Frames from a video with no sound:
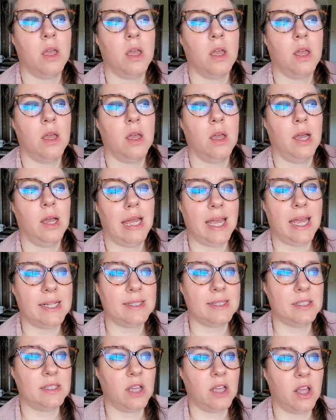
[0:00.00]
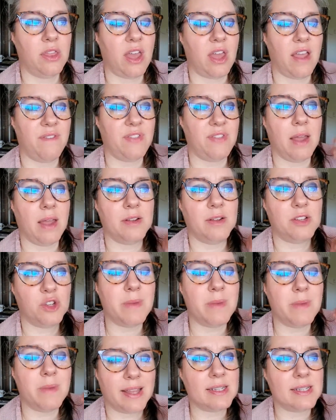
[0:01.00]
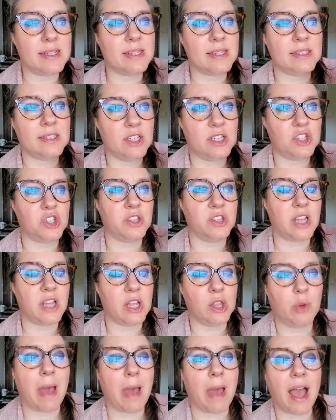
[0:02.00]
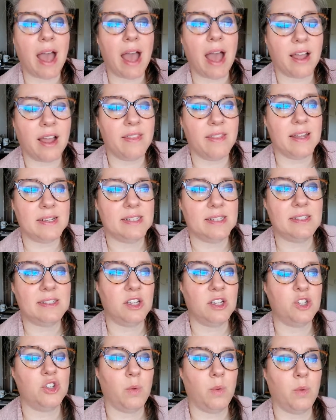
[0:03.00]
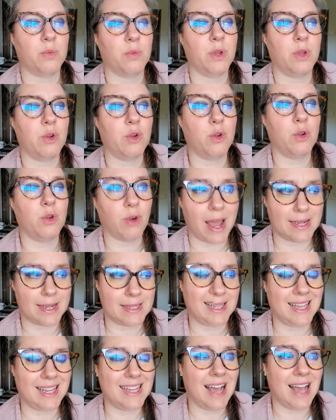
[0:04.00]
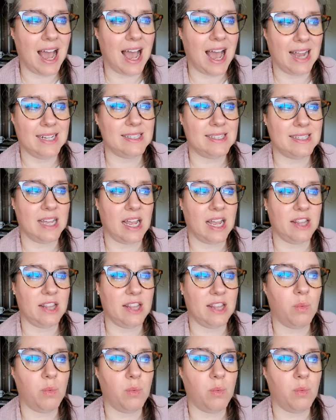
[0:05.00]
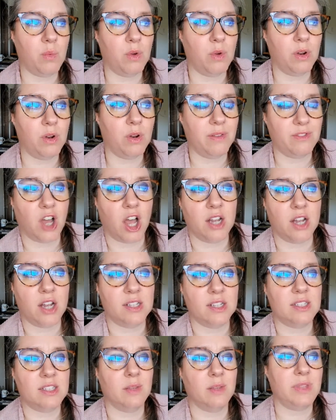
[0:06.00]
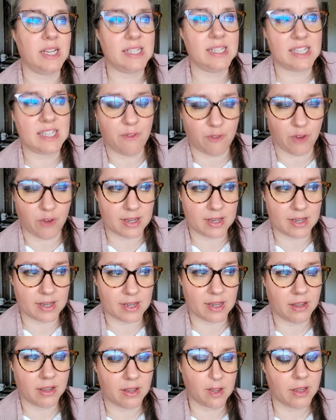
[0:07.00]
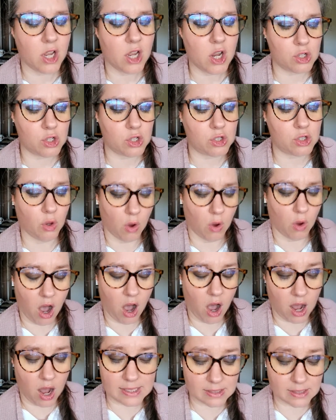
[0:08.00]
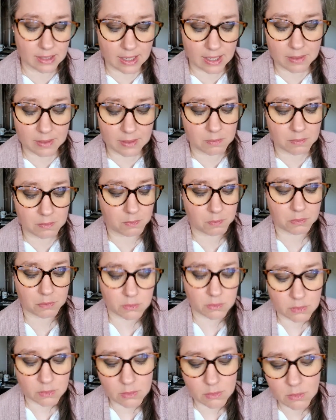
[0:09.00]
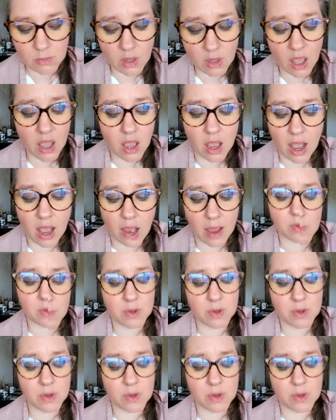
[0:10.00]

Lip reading: If they do make the decision, they look back on that decision with regret. In hindsight, they would have done something different. So honestly, I would not